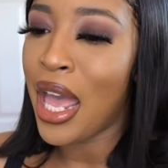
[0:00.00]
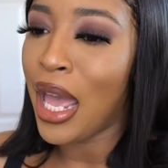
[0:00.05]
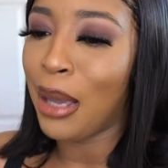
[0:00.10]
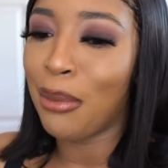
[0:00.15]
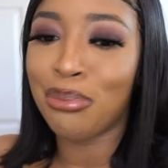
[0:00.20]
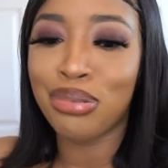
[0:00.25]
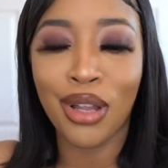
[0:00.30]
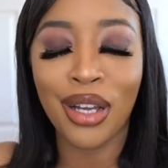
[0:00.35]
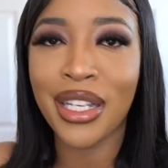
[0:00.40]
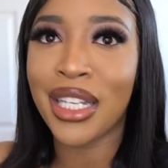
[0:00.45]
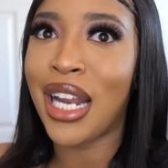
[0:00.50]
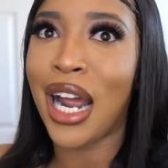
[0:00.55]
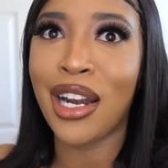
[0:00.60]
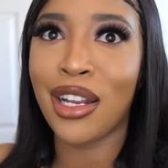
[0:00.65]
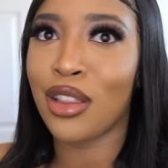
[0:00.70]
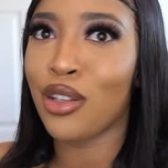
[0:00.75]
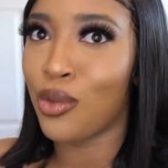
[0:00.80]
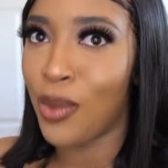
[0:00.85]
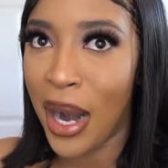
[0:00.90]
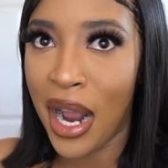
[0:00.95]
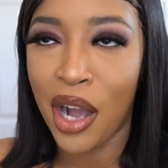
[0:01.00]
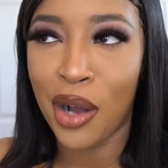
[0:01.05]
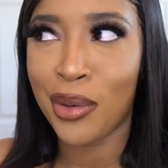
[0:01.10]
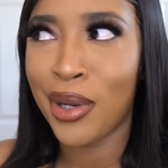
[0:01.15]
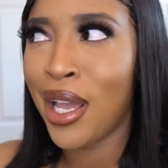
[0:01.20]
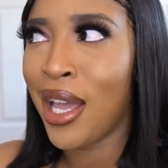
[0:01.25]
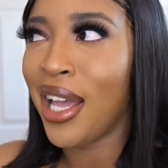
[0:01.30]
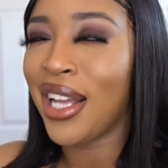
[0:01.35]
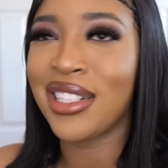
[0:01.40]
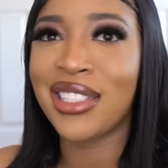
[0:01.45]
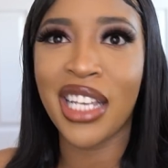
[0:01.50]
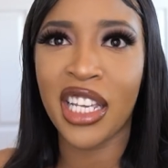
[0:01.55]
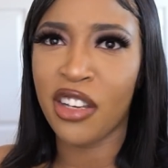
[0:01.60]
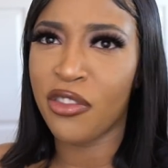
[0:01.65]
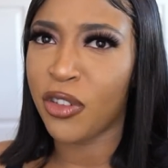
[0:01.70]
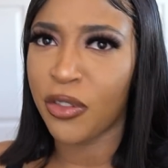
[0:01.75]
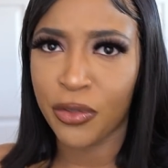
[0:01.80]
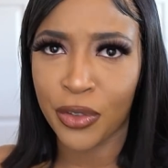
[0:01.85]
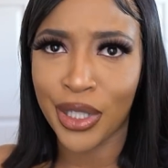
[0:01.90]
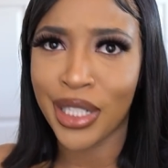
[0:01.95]
and pluck it out of the ground and take it
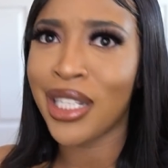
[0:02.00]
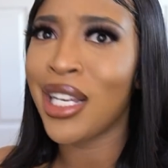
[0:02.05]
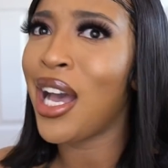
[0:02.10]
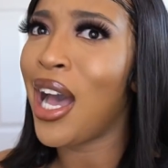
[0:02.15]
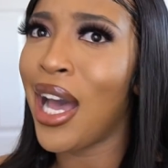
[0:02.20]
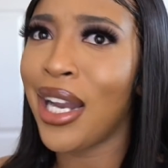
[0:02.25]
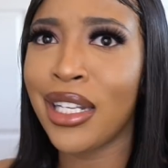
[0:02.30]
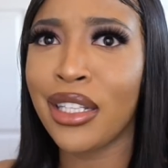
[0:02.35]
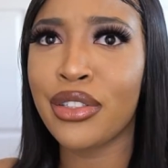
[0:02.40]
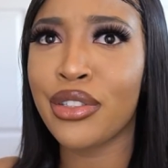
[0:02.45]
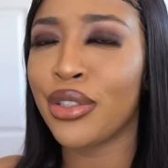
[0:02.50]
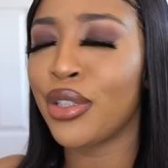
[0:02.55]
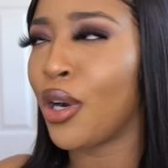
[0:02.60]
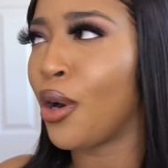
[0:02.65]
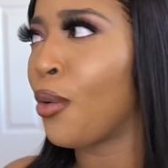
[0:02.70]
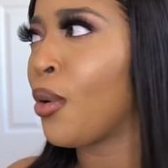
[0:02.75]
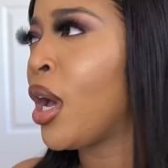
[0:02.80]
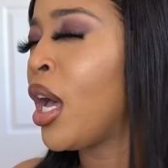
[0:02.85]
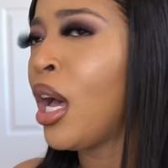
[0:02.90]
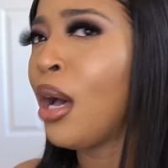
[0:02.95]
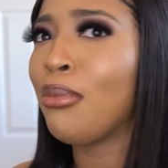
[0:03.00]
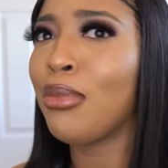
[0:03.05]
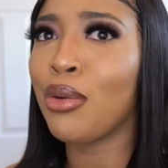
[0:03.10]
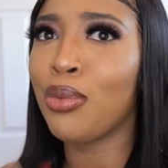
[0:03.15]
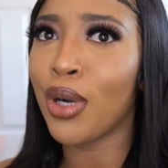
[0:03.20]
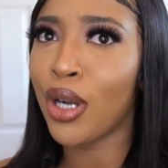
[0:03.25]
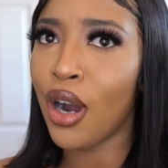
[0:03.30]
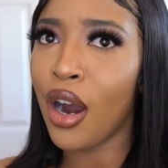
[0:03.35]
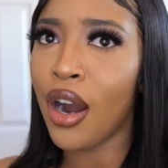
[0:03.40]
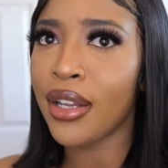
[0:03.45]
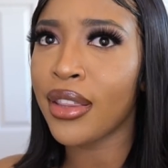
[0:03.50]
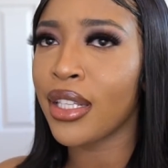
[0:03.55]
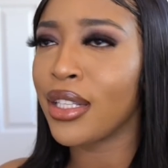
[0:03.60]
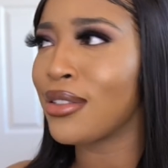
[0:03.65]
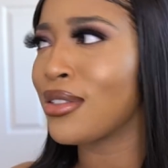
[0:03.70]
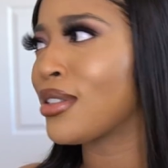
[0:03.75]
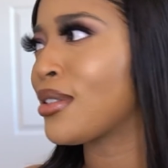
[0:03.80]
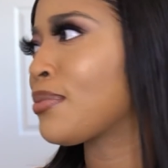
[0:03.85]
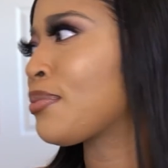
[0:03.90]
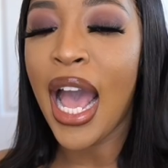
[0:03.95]
for free? I need to know. But
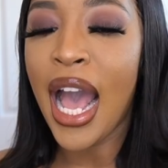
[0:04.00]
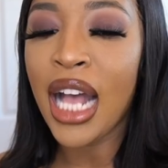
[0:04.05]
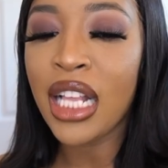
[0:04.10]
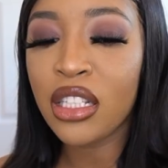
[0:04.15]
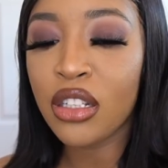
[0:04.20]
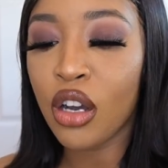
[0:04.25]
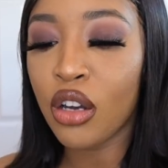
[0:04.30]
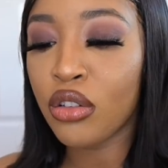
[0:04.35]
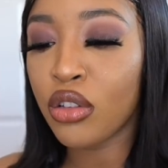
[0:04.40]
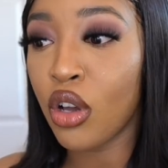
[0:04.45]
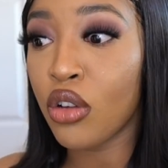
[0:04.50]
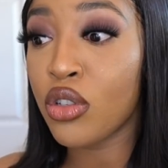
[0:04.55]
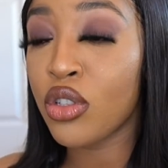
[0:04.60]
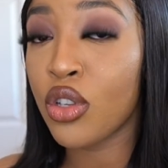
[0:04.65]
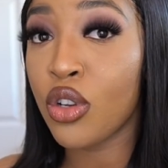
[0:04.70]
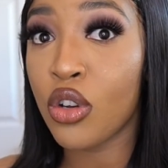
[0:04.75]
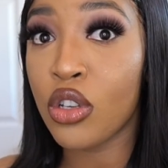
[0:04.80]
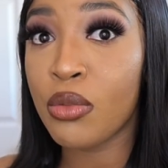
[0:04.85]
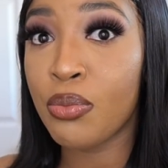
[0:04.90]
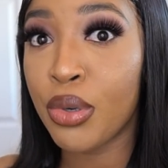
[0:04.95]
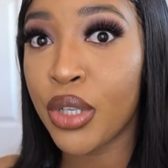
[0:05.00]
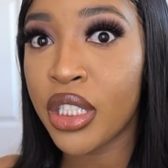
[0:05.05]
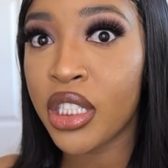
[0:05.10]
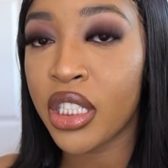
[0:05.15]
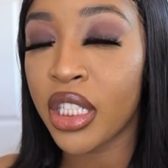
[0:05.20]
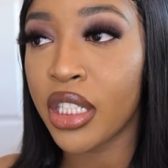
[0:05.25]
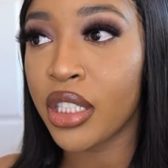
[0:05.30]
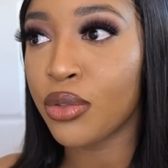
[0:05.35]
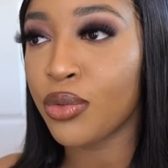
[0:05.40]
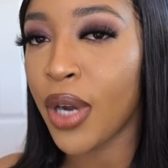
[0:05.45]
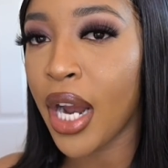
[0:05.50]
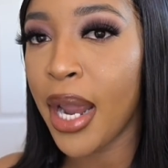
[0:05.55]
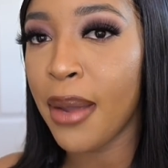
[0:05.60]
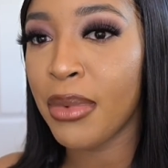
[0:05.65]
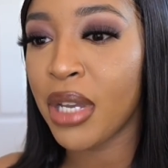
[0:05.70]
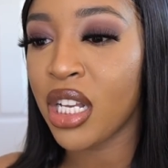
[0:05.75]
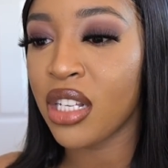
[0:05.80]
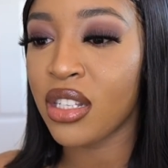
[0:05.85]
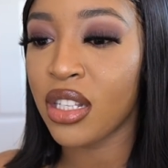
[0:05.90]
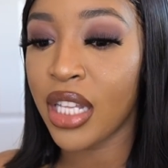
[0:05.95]
regardless, I had to go close to those bushes, right?
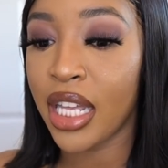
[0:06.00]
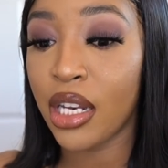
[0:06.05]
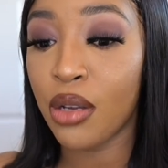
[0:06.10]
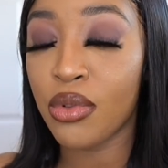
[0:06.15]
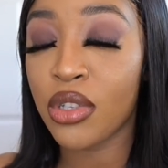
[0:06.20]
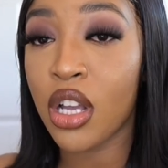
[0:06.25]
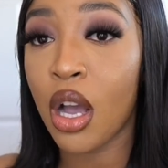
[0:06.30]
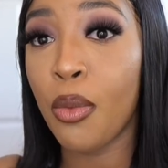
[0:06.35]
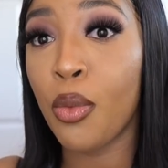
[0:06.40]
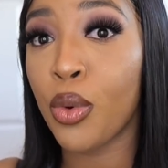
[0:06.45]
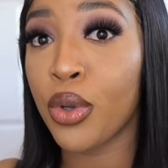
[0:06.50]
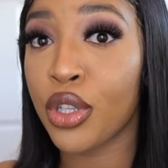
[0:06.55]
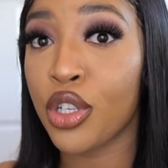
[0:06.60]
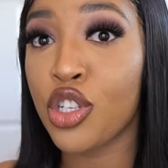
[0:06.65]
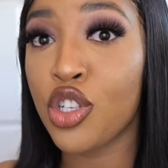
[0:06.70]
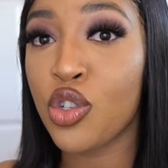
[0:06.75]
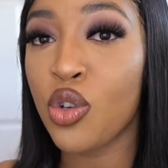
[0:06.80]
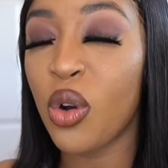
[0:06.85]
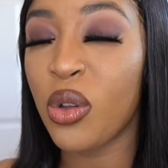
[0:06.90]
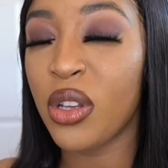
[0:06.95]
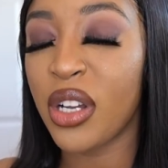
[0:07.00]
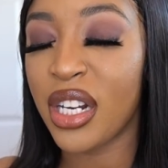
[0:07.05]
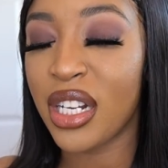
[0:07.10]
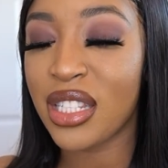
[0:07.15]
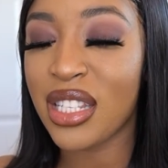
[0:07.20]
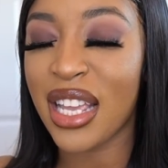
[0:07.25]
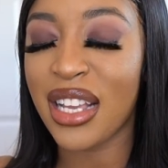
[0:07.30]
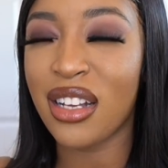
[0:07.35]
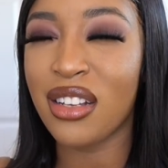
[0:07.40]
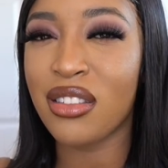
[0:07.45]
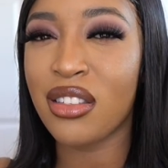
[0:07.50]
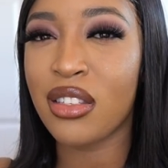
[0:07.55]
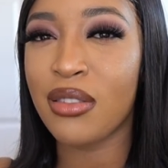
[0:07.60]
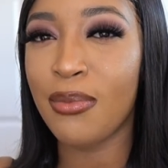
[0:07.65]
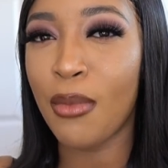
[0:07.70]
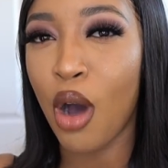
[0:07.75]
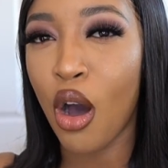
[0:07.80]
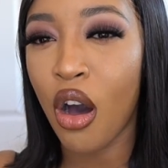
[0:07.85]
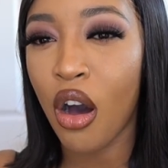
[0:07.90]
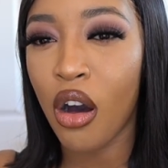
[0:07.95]
Because the lady was coming with her stroller, and it's like a
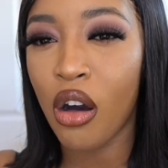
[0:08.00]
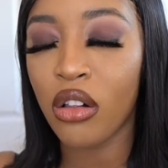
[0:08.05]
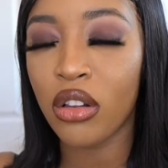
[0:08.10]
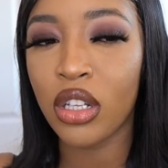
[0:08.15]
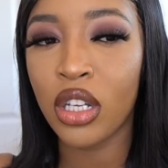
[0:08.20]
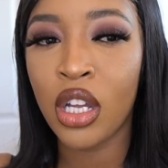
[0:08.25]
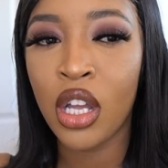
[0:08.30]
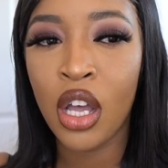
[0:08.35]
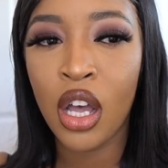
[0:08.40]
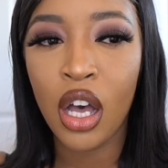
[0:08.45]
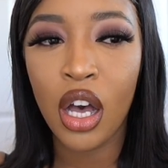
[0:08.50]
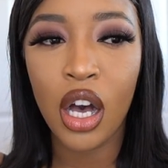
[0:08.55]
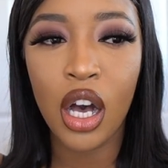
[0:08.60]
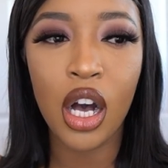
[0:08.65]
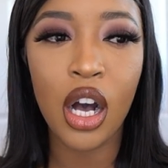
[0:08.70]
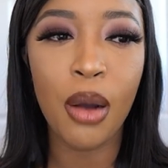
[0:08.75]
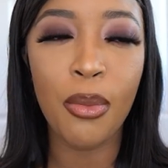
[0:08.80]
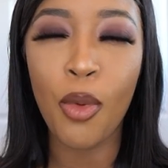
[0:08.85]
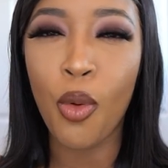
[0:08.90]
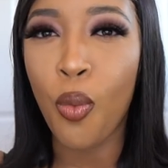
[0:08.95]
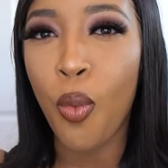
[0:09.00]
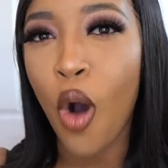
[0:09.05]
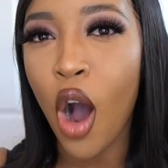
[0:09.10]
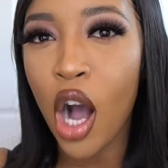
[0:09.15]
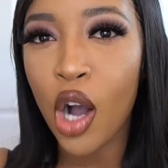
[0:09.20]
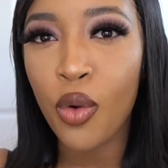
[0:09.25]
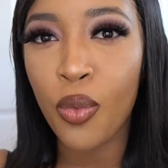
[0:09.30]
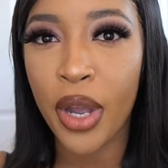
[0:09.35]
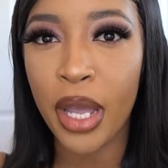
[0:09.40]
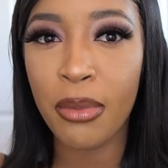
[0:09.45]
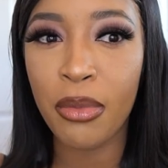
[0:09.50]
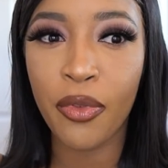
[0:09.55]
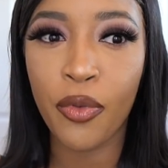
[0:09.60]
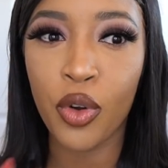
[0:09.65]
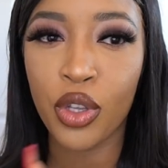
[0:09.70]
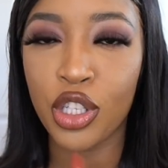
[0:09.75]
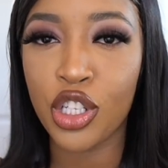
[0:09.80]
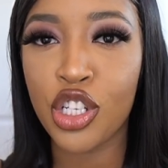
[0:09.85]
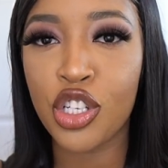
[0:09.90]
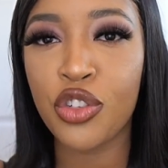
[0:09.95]
small walkway
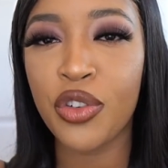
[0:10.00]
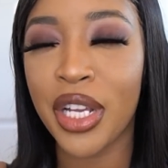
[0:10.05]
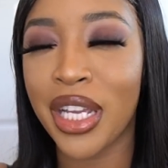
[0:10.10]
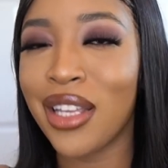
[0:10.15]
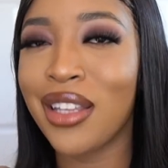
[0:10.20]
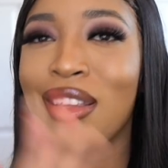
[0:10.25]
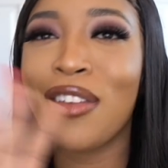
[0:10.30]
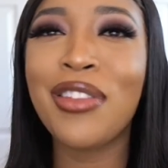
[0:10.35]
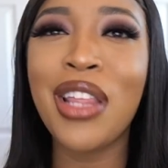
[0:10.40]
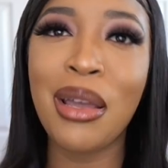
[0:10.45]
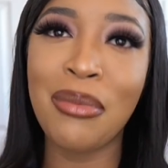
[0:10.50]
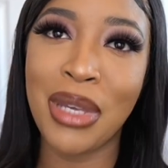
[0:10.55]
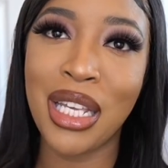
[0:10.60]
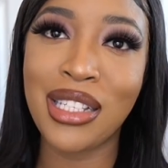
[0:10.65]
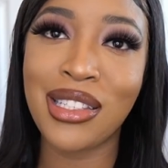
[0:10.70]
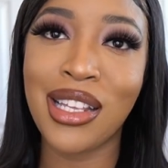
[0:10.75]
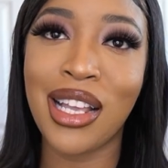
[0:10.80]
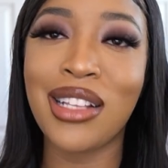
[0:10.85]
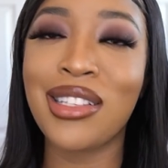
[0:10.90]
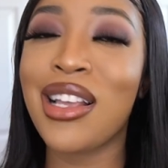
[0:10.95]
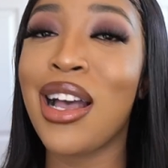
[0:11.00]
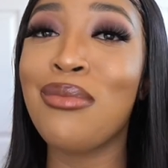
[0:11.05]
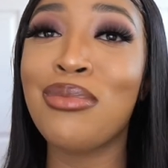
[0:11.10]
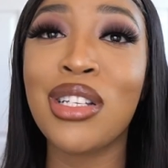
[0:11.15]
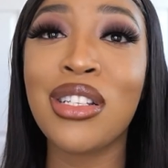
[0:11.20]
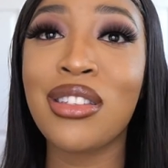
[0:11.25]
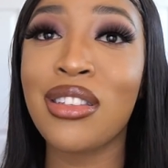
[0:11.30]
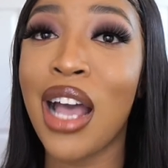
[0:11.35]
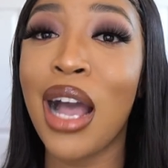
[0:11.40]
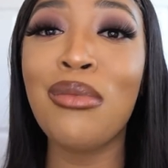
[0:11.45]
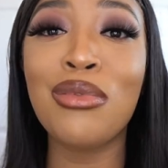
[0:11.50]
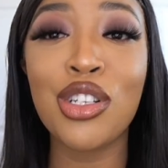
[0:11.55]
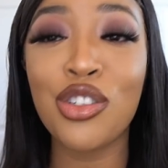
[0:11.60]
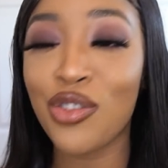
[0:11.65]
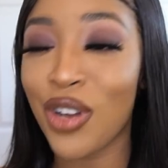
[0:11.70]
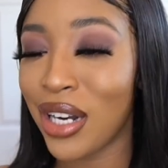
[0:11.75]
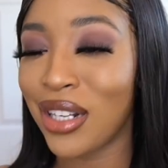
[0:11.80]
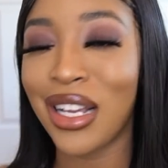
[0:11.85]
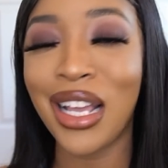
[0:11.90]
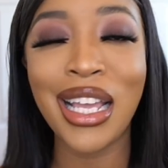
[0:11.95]
before the street, if that makes sense. I'm just
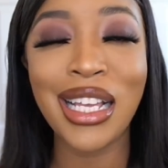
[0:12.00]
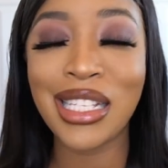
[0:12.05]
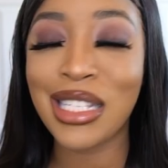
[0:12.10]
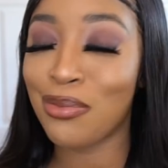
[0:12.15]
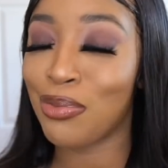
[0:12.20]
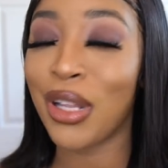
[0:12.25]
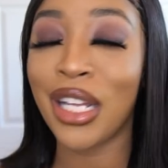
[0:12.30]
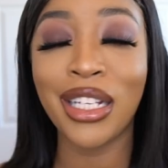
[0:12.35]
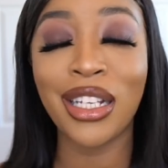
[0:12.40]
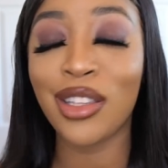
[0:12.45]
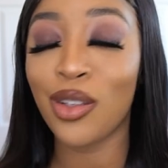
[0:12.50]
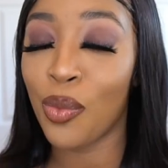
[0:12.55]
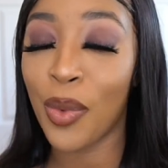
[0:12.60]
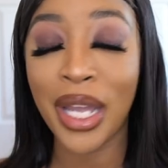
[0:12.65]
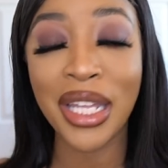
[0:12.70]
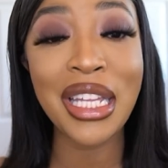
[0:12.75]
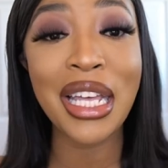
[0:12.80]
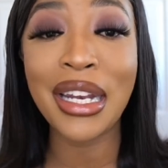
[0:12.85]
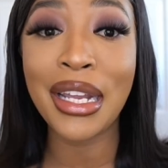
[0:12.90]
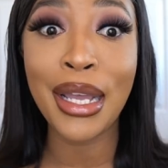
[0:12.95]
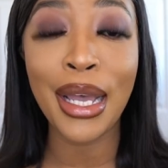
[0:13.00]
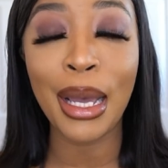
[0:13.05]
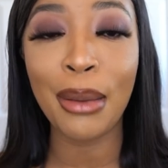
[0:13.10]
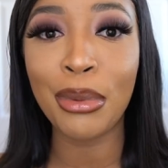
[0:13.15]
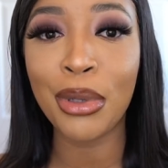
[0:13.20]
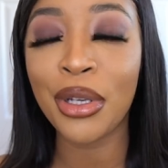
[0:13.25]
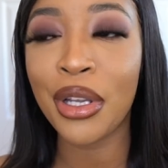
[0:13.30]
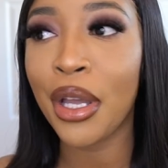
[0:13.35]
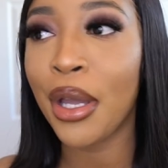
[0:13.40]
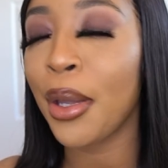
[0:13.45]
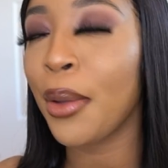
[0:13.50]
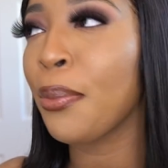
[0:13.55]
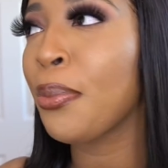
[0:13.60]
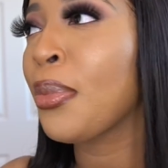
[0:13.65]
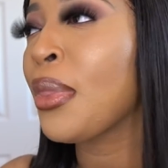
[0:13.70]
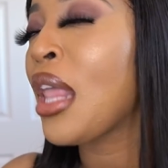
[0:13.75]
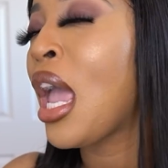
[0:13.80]
trying to explain it the way that it happened, okay?